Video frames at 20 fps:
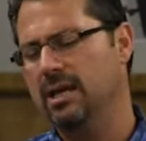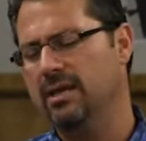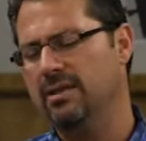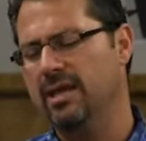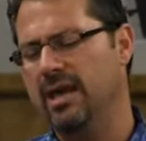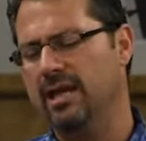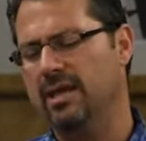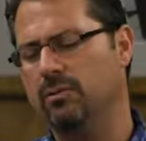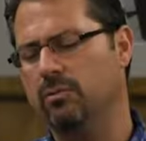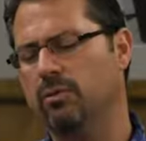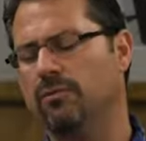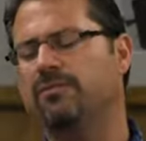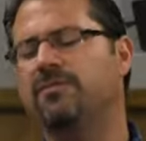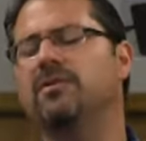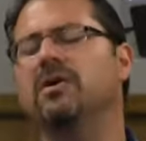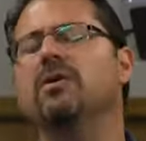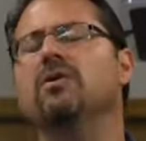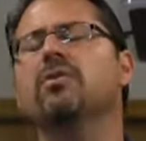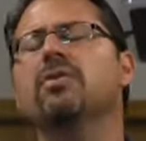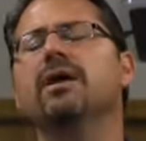and that it will
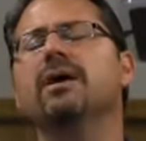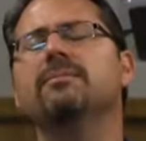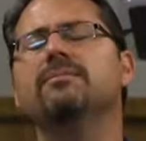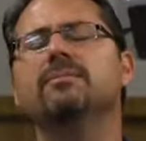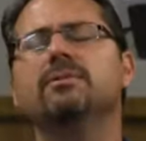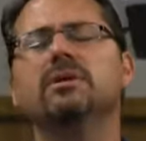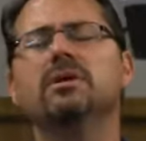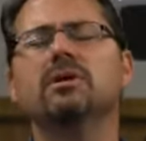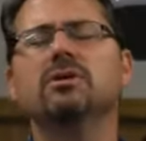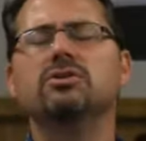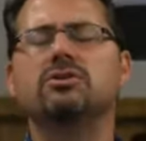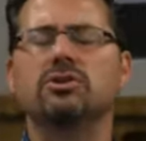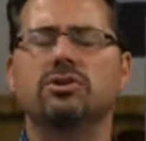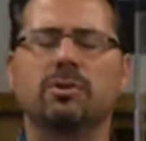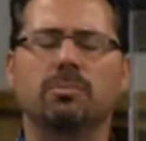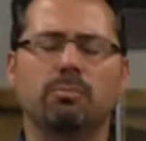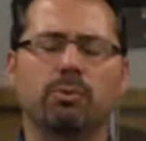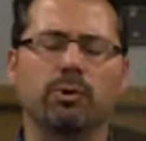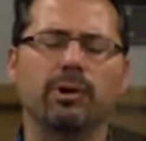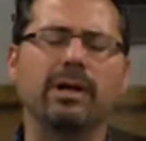fill them to
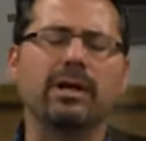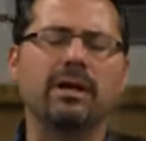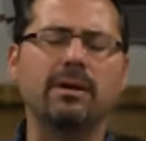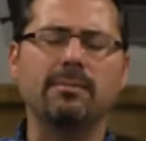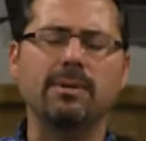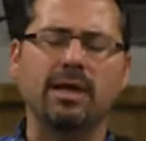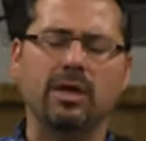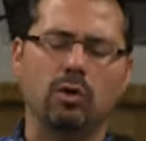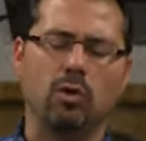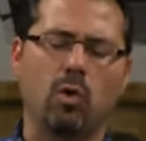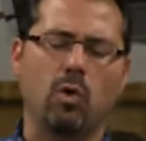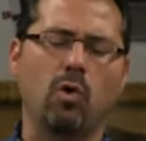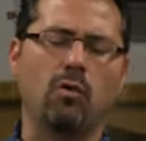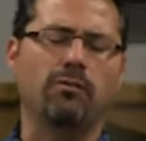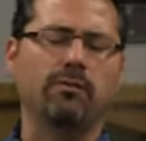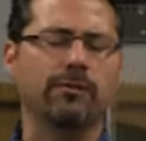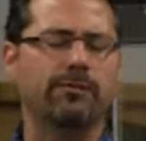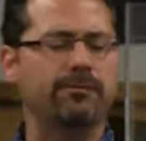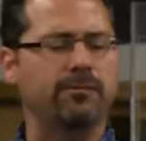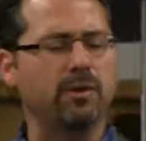the brim and
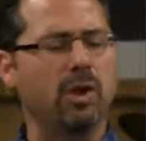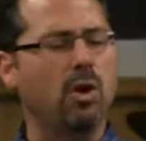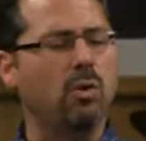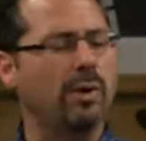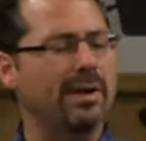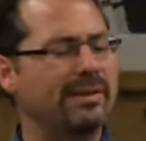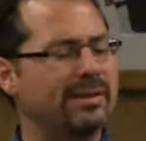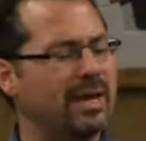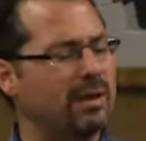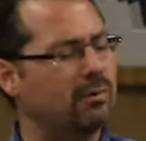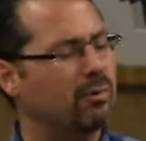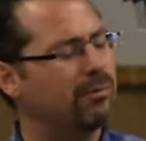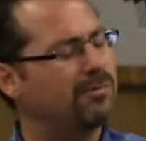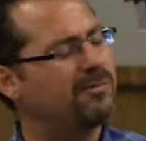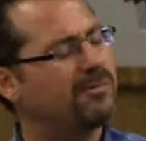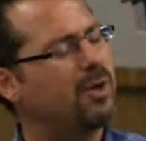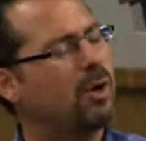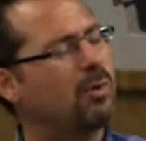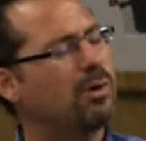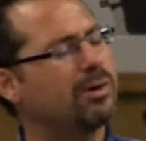overflowing, that will
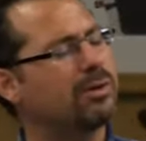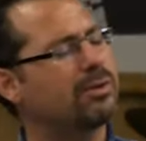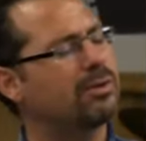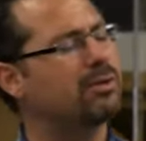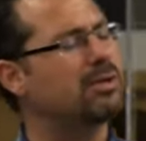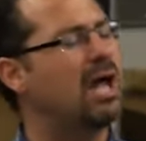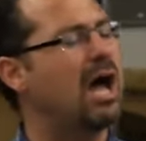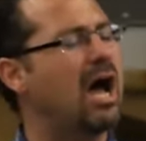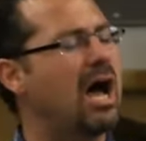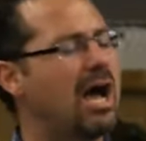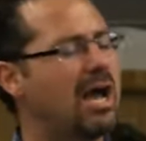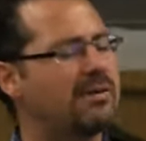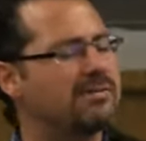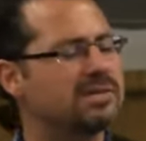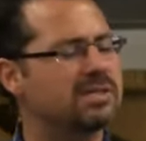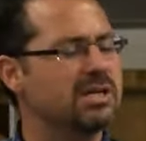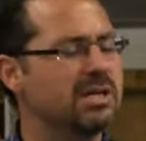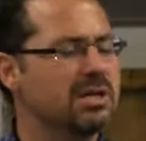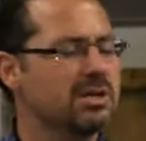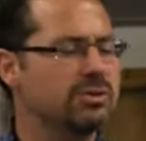flow out of their
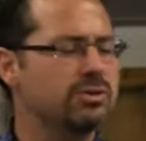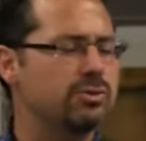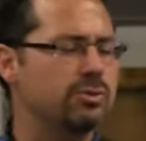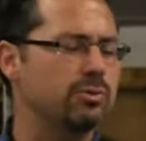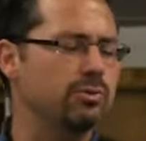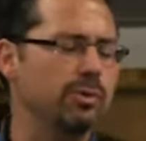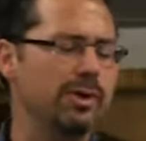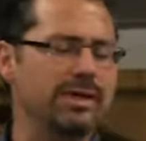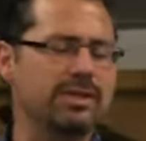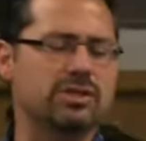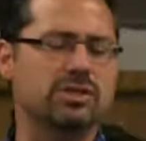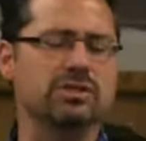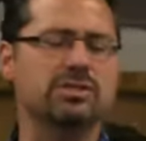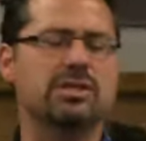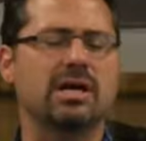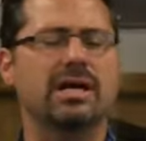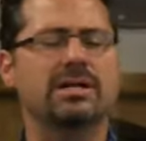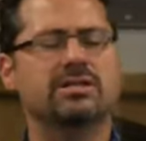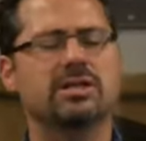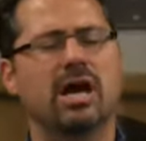lives to reach and
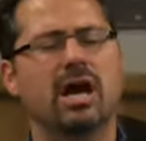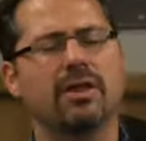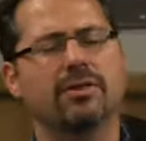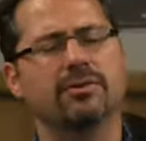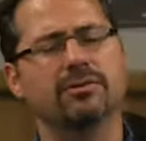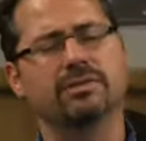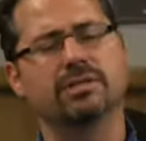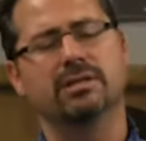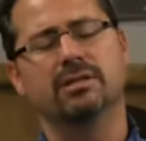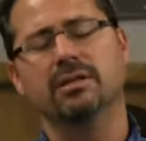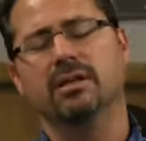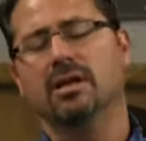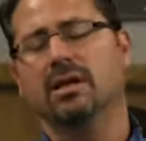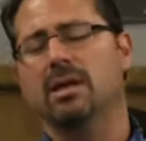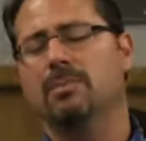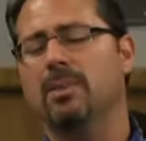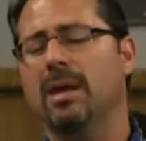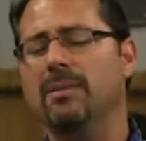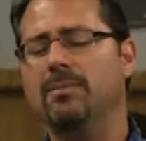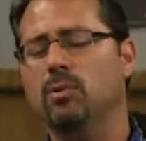touch others. And
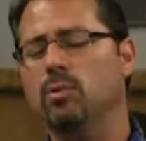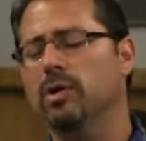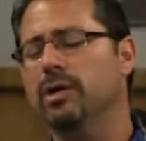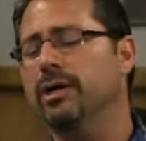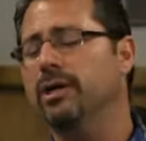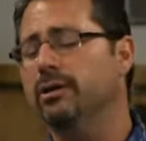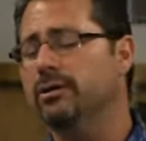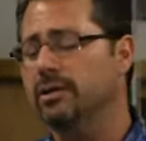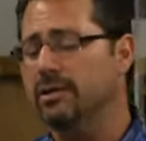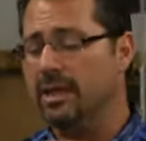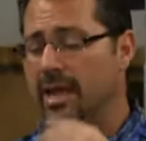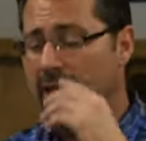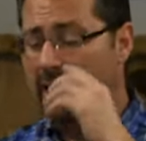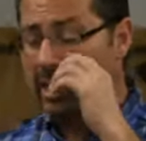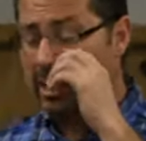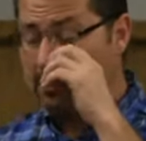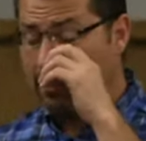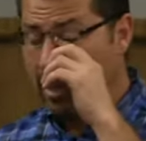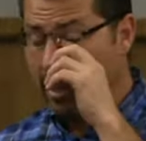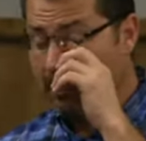maybe we're here
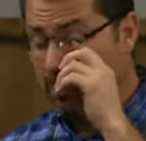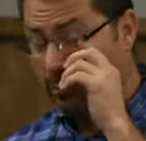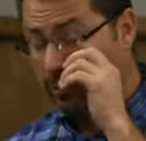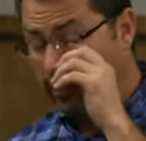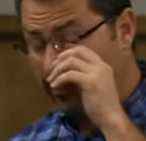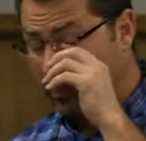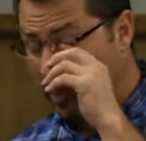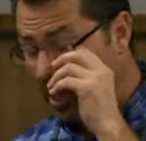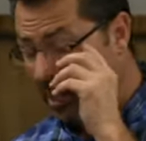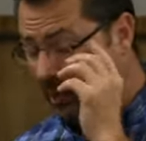today, and maybe we've